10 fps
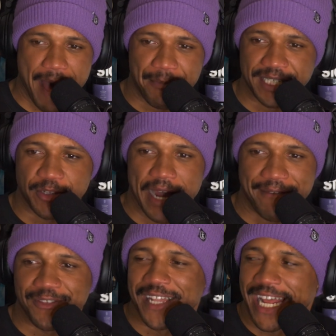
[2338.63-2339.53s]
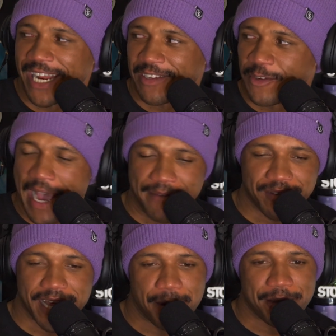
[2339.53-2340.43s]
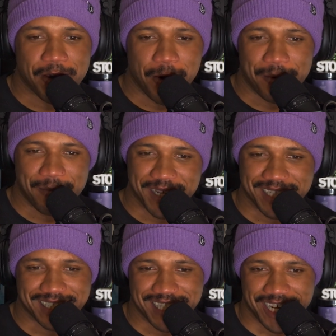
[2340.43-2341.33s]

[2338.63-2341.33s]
happens, you have to let it be open, because